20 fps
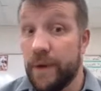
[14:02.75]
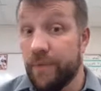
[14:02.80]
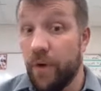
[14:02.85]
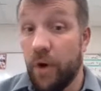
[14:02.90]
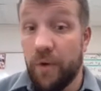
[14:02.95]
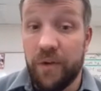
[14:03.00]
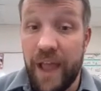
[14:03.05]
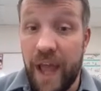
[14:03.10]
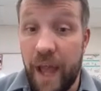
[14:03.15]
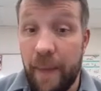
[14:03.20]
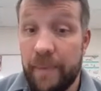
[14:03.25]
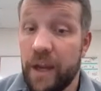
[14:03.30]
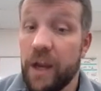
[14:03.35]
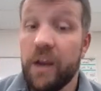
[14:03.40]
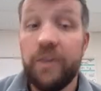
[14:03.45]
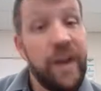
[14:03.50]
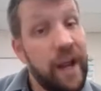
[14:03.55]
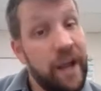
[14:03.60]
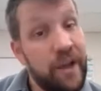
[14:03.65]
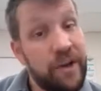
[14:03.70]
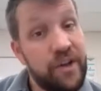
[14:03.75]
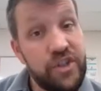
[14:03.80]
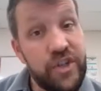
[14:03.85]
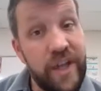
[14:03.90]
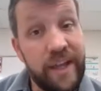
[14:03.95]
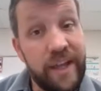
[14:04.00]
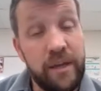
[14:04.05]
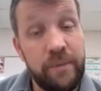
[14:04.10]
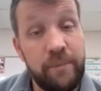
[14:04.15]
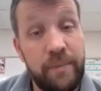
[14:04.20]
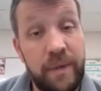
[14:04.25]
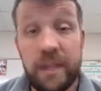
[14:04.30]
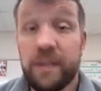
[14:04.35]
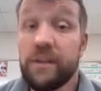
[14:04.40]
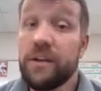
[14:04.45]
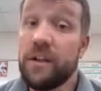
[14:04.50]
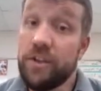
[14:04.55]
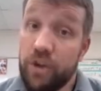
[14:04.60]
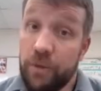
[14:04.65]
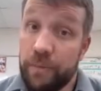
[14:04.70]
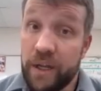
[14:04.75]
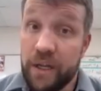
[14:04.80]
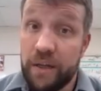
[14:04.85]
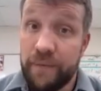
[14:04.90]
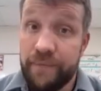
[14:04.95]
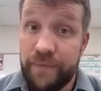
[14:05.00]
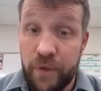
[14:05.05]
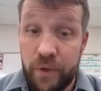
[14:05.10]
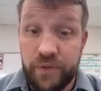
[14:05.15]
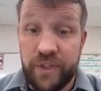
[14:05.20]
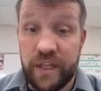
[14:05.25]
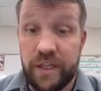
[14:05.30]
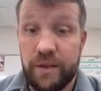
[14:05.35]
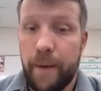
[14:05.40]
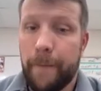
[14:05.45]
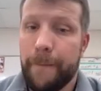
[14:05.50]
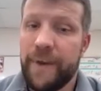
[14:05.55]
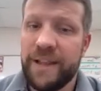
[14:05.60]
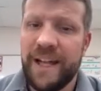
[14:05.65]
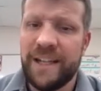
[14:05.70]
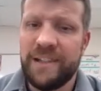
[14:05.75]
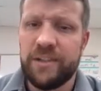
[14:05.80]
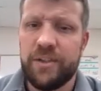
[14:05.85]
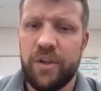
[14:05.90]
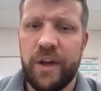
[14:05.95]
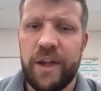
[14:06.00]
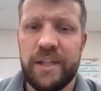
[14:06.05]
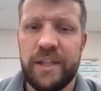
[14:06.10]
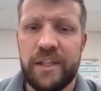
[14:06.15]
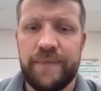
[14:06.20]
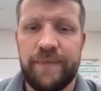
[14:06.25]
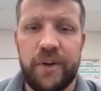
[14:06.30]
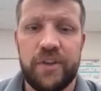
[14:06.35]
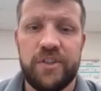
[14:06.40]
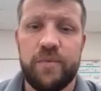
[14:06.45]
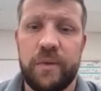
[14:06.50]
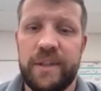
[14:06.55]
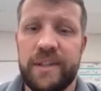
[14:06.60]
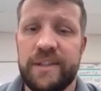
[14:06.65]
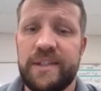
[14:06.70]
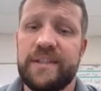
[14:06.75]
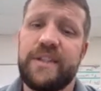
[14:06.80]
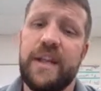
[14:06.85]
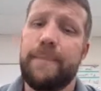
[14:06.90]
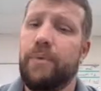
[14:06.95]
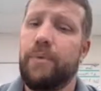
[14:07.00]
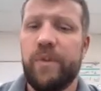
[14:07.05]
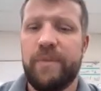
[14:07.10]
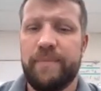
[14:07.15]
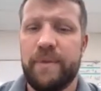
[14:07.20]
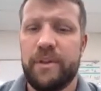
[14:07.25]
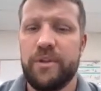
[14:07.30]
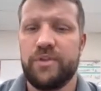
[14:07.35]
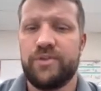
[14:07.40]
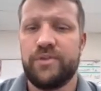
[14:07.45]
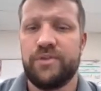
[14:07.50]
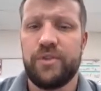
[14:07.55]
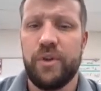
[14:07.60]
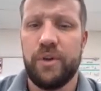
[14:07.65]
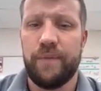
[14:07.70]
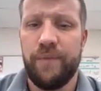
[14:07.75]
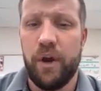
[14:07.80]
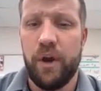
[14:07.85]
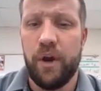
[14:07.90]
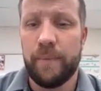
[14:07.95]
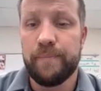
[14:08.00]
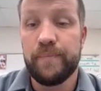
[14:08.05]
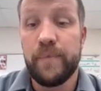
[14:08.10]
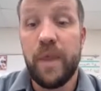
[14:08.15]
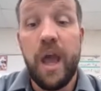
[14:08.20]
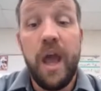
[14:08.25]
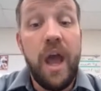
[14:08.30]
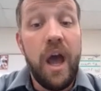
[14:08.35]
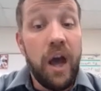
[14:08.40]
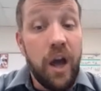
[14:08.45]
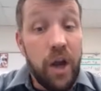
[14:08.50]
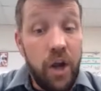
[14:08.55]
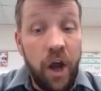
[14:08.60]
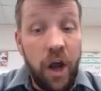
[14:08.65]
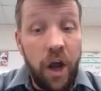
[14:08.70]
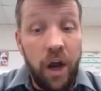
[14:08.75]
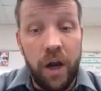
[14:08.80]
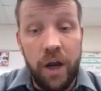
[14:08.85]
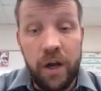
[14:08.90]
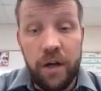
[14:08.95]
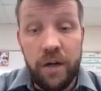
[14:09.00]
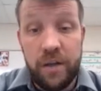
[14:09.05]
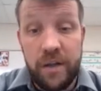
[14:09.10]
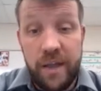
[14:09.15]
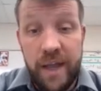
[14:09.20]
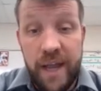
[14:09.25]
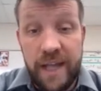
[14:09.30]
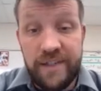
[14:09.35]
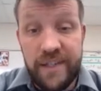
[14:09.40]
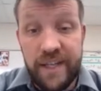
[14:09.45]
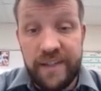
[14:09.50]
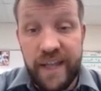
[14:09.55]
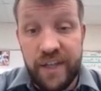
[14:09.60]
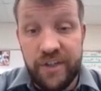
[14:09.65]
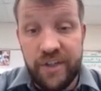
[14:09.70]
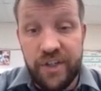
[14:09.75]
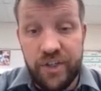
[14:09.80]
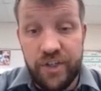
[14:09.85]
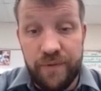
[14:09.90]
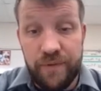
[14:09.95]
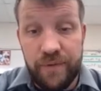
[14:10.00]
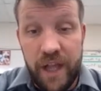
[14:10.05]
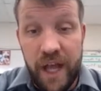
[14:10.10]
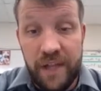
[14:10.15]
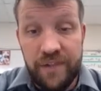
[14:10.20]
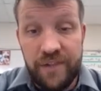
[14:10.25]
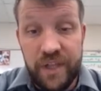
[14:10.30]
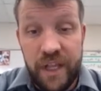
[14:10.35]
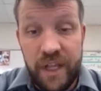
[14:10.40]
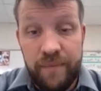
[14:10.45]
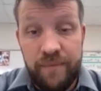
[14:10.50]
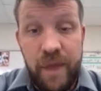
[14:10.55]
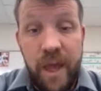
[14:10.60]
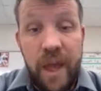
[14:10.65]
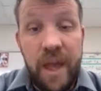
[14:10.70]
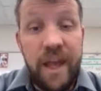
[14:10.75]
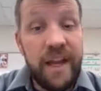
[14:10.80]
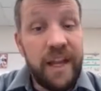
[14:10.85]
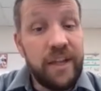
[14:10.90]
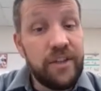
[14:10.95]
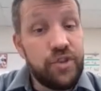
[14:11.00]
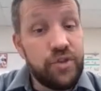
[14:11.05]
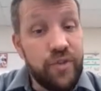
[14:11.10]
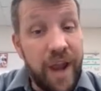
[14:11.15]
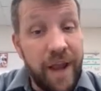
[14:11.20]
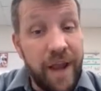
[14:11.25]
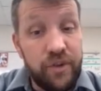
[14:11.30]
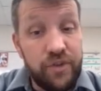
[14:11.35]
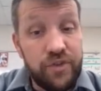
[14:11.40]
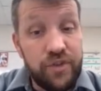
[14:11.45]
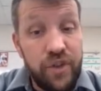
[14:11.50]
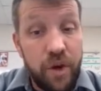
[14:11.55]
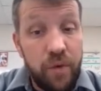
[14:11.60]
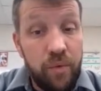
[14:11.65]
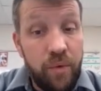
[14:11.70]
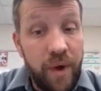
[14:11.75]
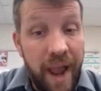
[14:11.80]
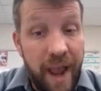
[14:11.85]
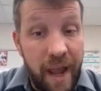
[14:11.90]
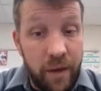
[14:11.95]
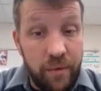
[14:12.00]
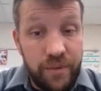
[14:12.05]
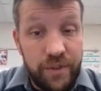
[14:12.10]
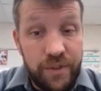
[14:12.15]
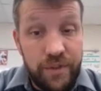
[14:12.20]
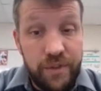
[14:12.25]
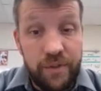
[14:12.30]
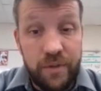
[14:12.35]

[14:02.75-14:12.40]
of overlap here that I understand can be a little bit confusing. But let's look at this first one, this example we've been using so far. A car has a tangential velocity, and it travels around